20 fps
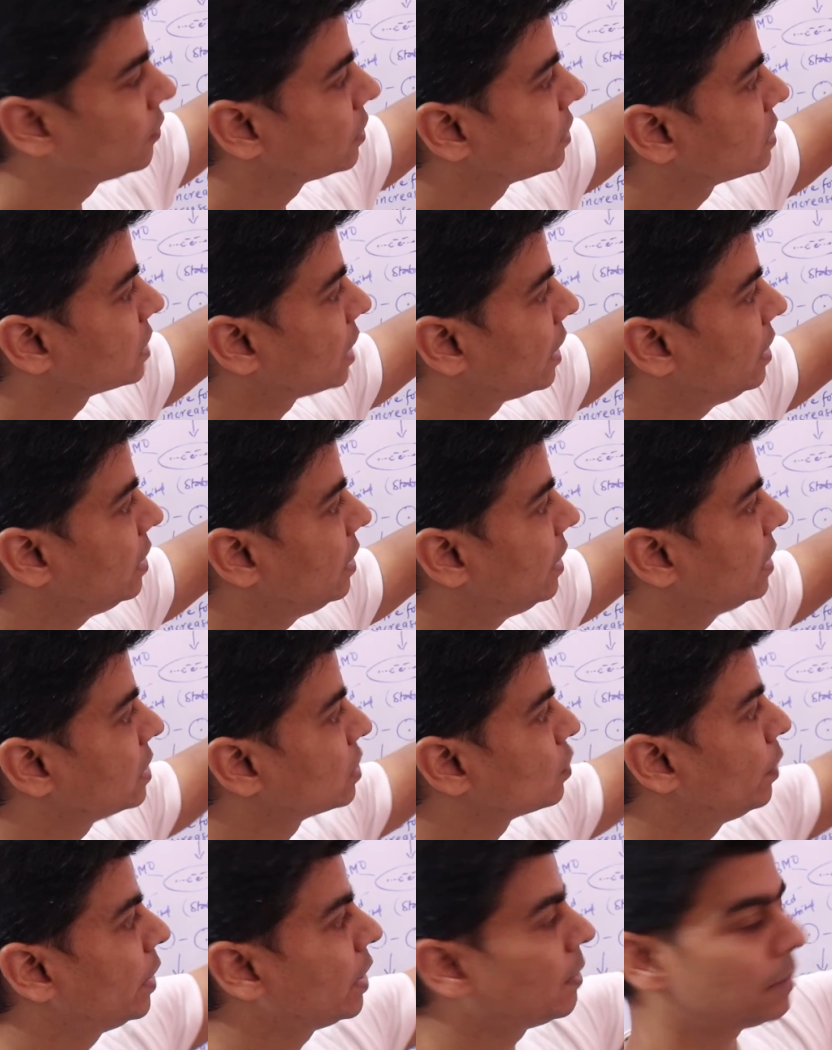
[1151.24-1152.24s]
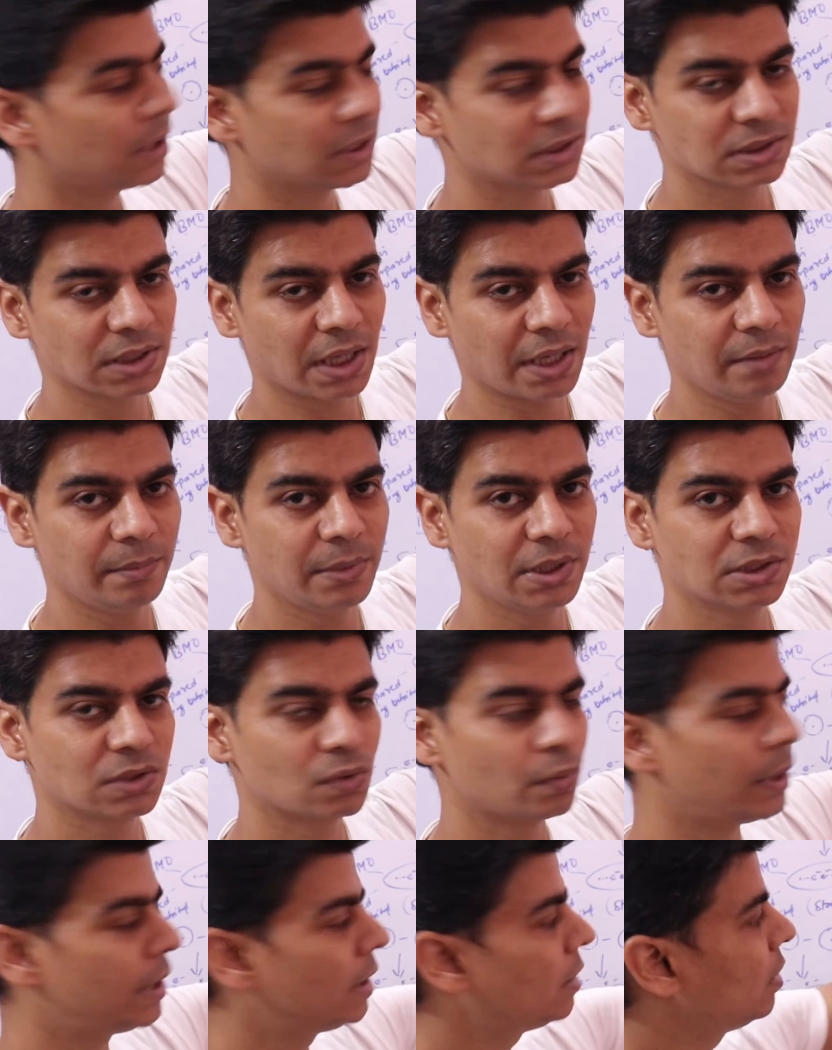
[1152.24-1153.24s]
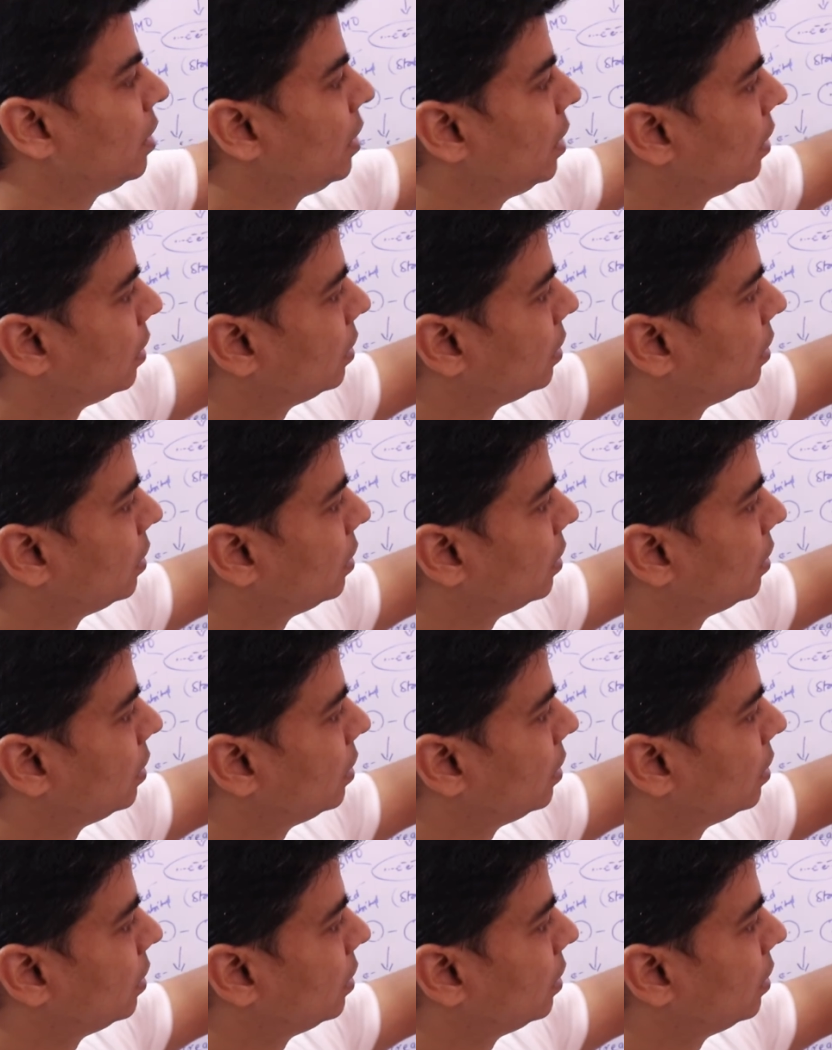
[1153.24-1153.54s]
was psi a square plus psi b square.